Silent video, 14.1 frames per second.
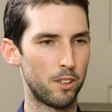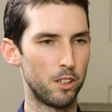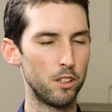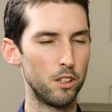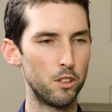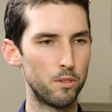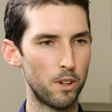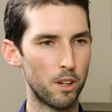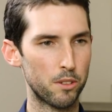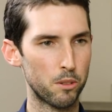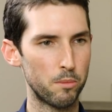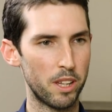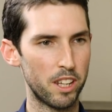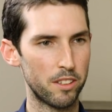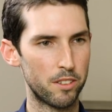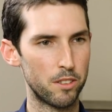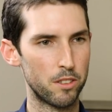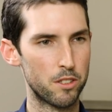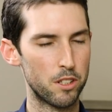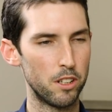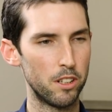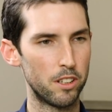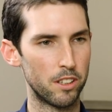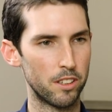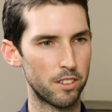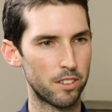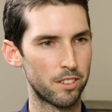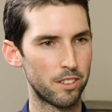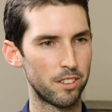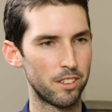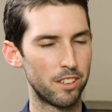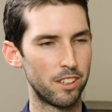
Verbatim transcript: Universal Medicine students